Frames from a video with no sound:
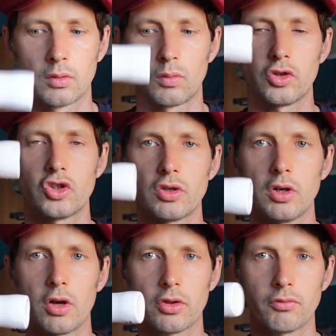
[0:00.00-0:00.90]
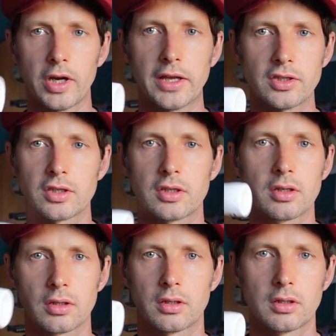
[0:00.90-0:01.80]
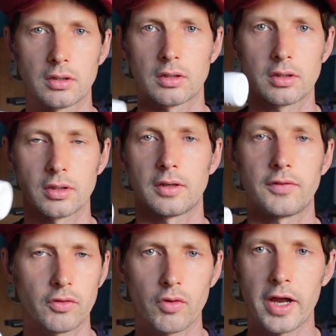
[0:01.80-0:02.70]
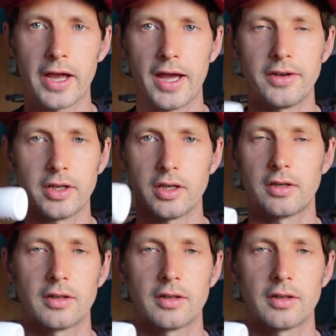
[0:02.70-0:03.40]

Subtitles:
Once you lock the wrist, if you're right-handed,